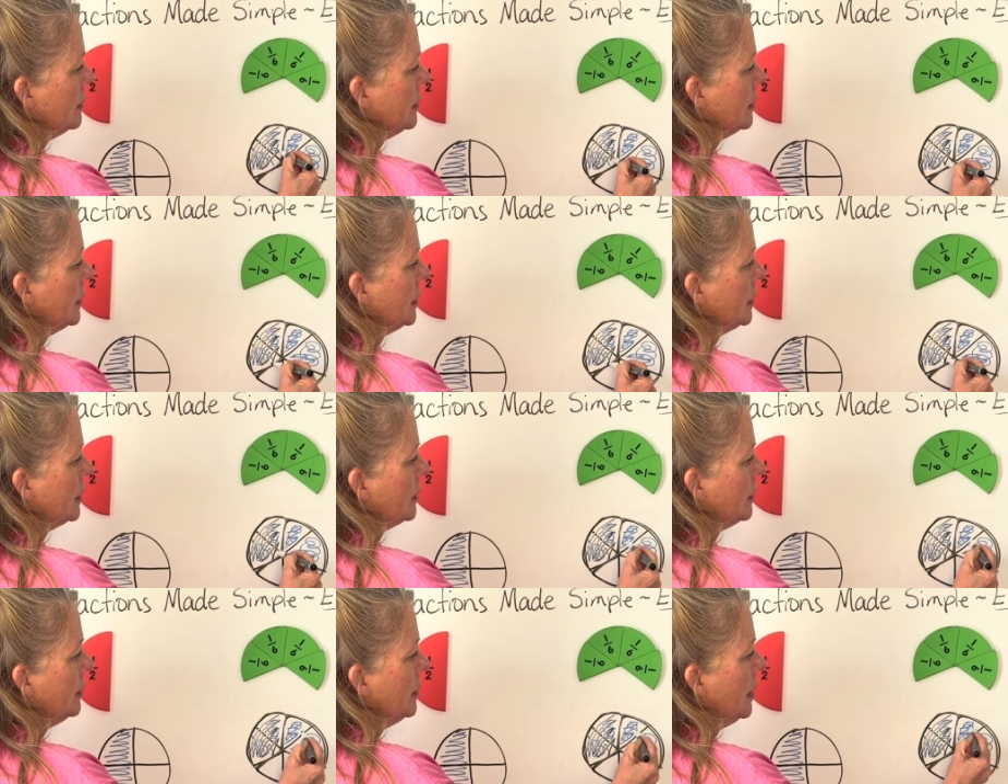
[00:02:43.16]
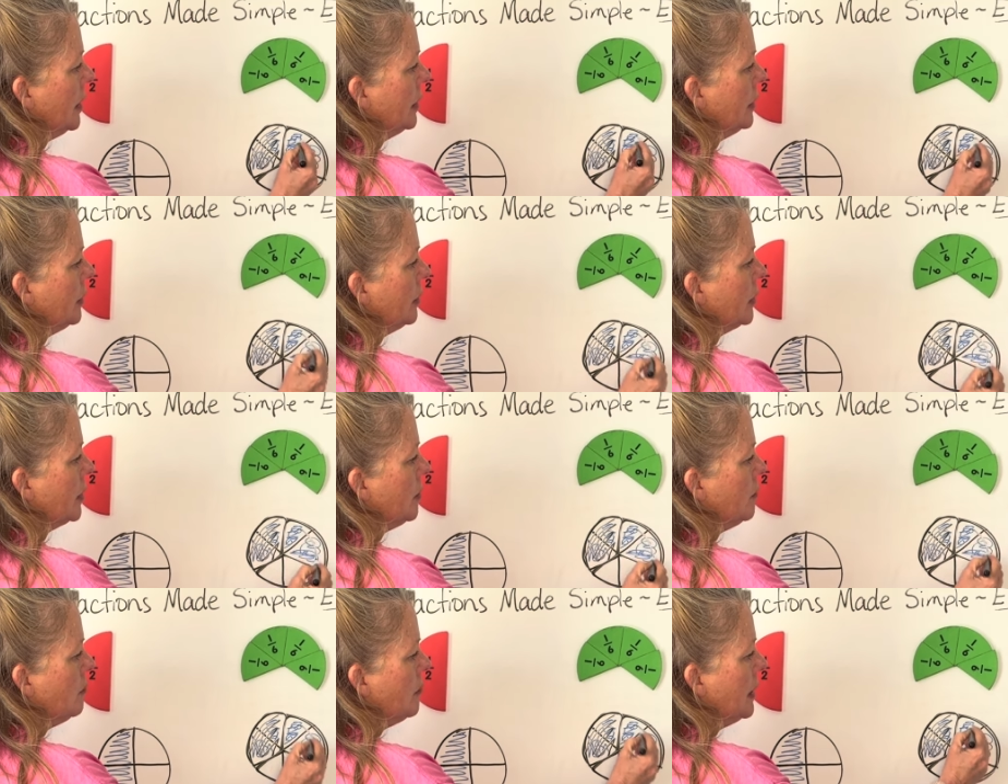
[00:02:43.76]
here, and you
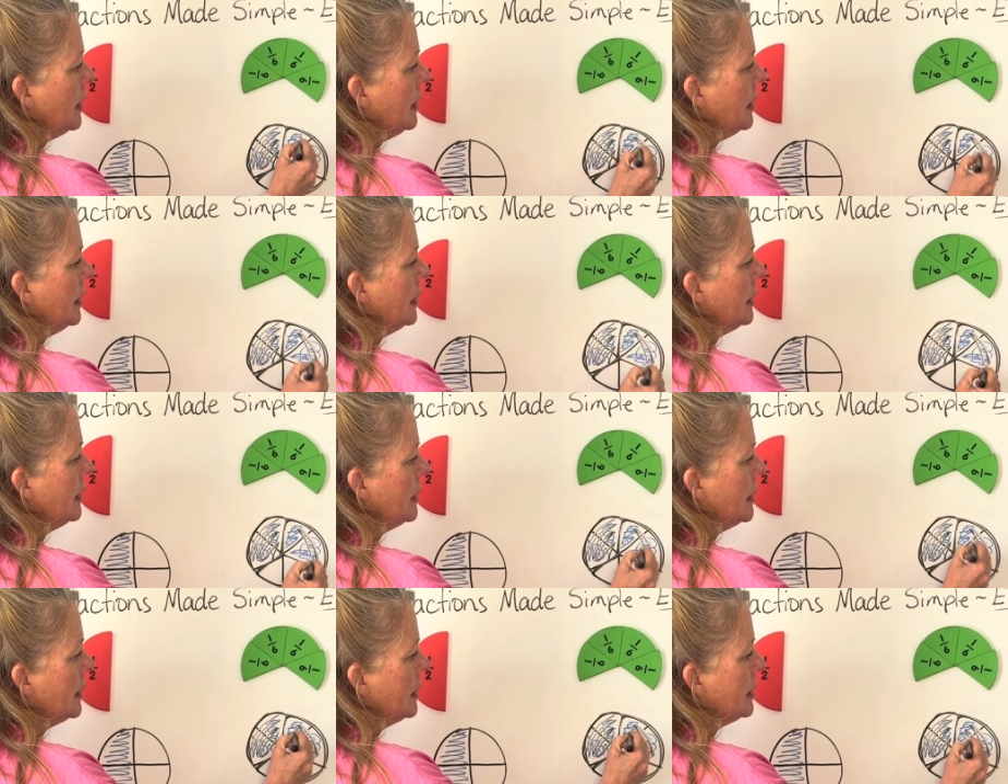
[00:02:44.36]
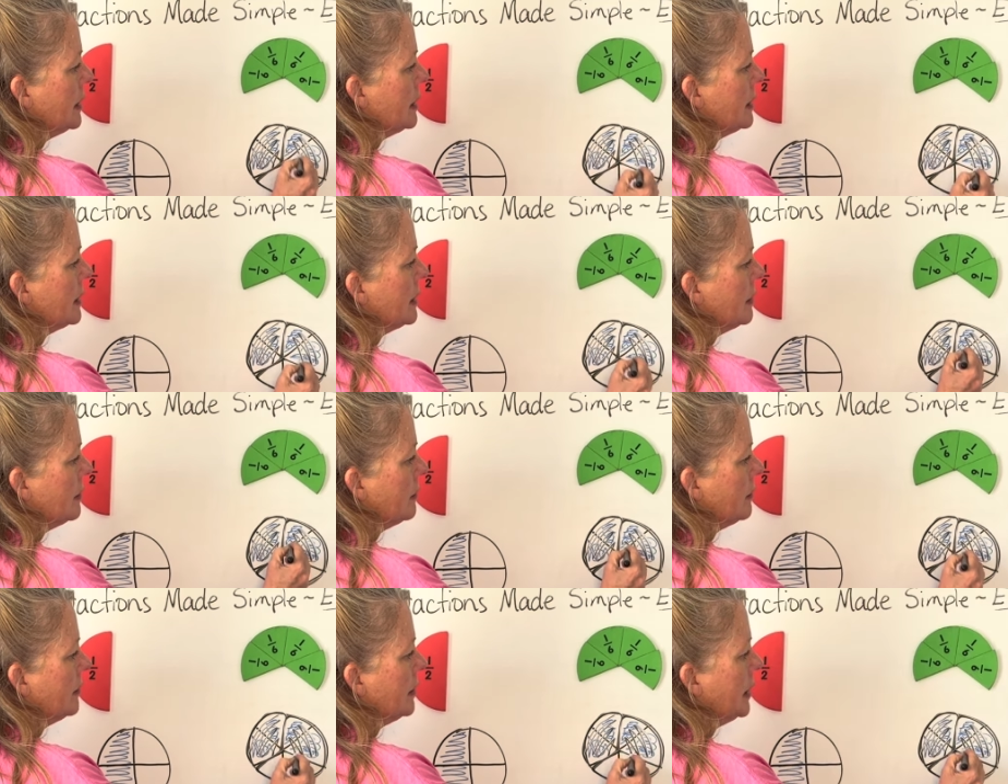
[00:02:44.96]
combine these
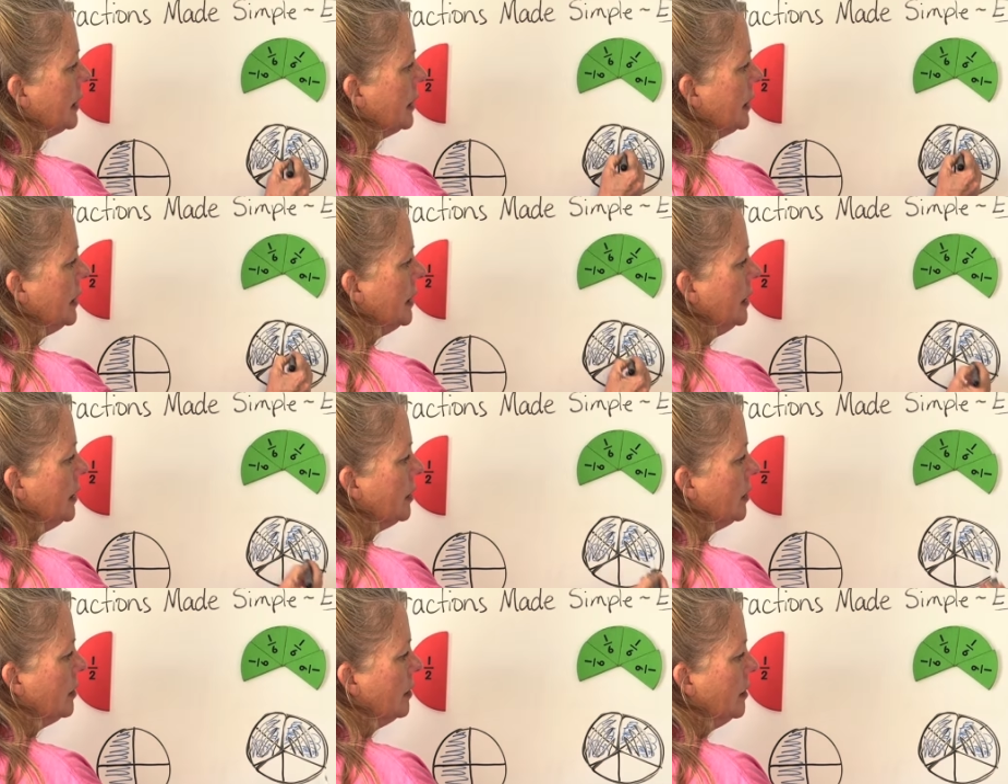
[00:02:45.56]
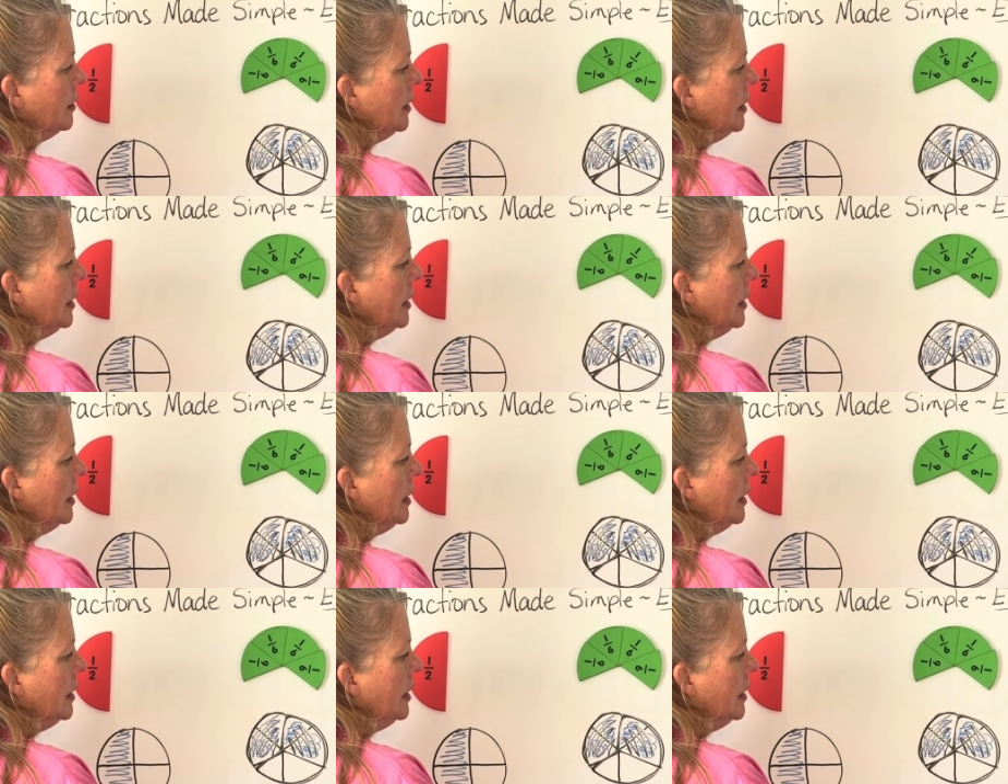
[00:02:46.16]
right here.